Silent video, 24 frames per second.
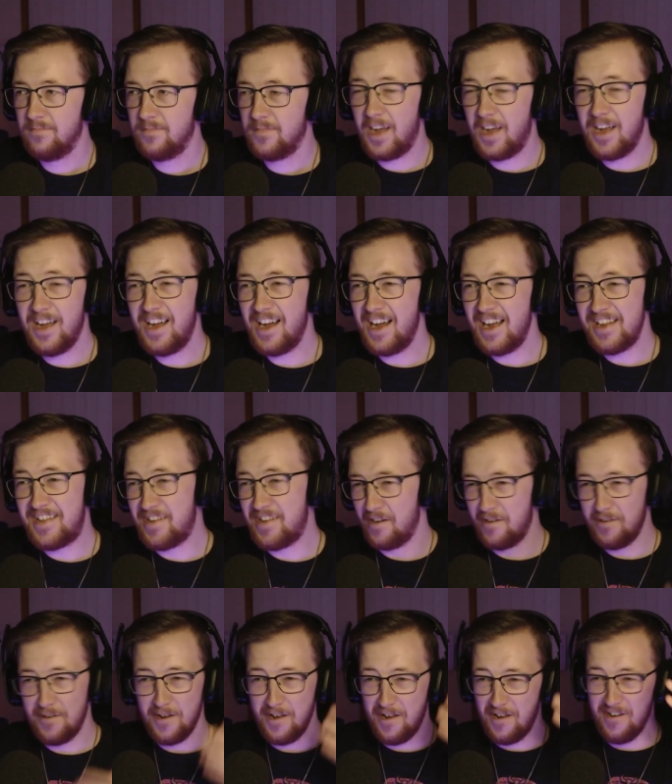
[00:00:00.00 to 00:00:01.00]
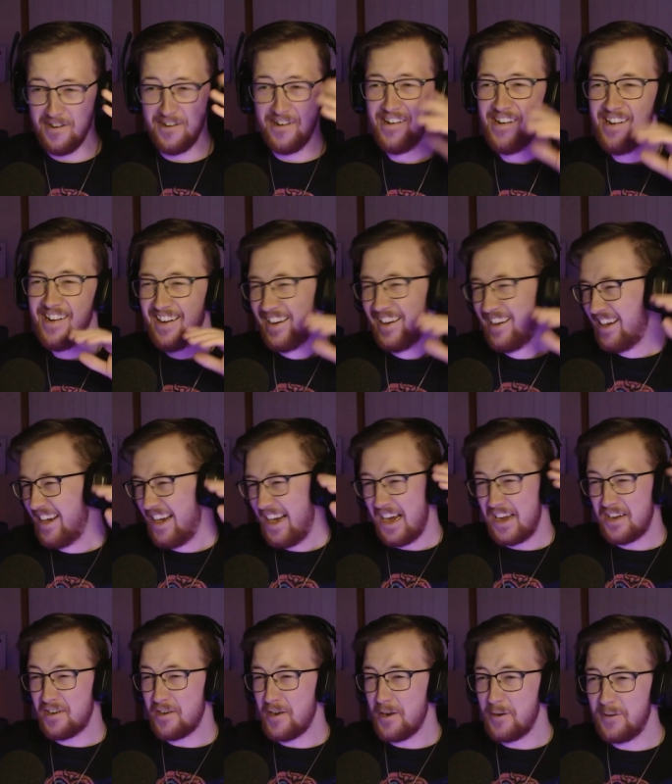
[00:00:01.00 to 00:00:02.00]
I don't know.
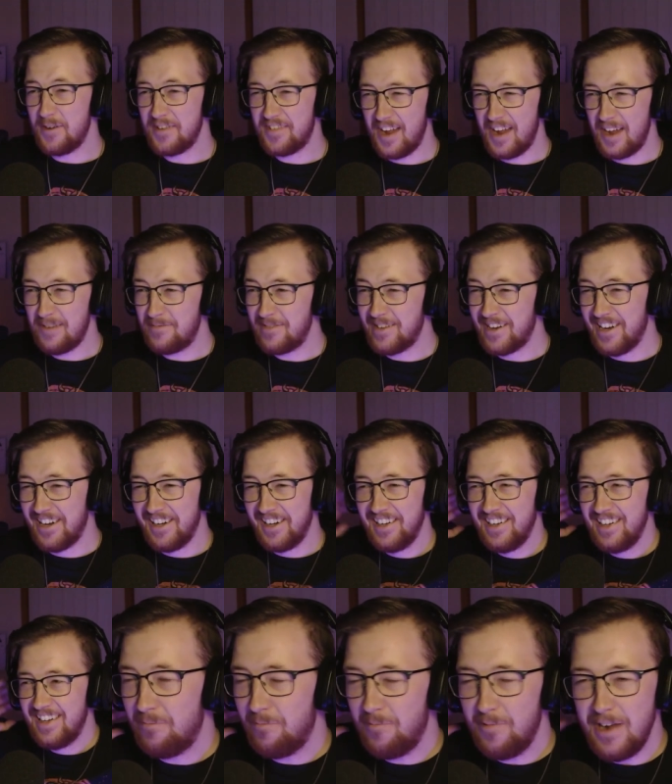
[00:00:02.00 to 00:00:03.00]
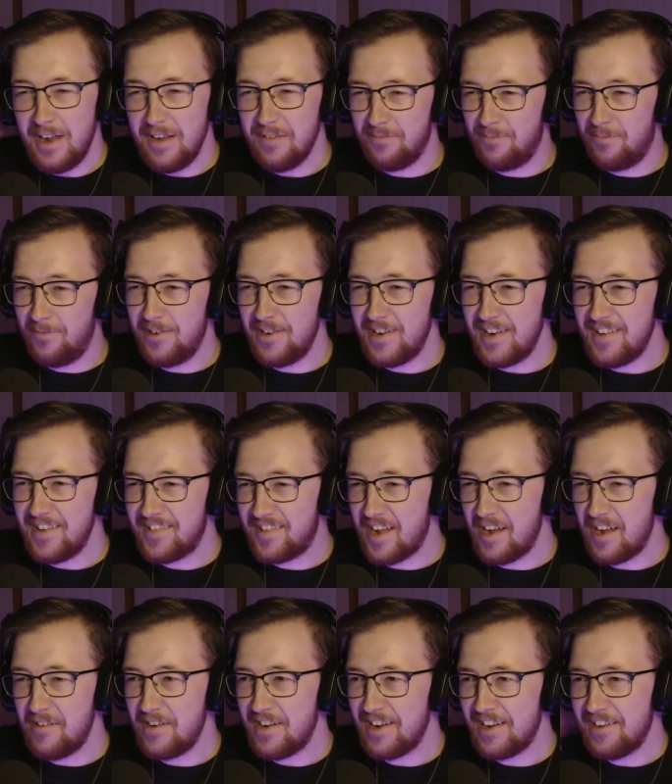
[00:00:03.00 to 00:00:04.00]
I don't know what's happening. What what is going